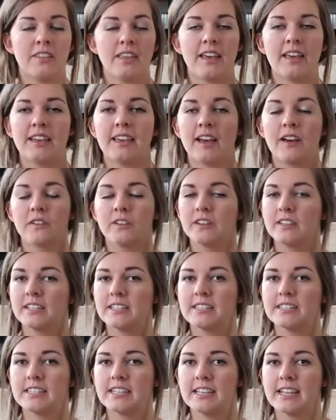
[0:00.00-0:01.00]
that
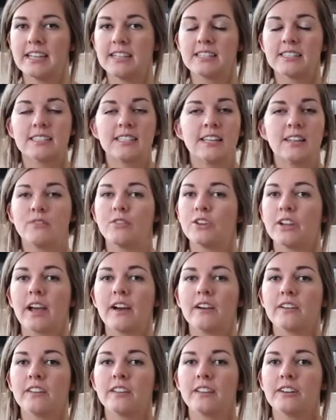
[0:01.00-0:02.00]
calculates the dates. And if your
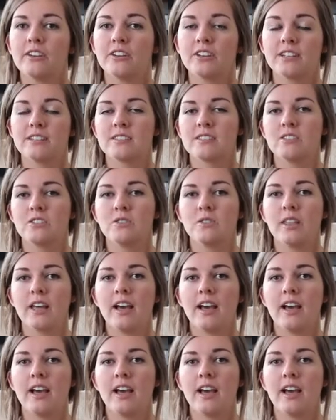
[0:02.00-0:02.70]
calculator doesn't do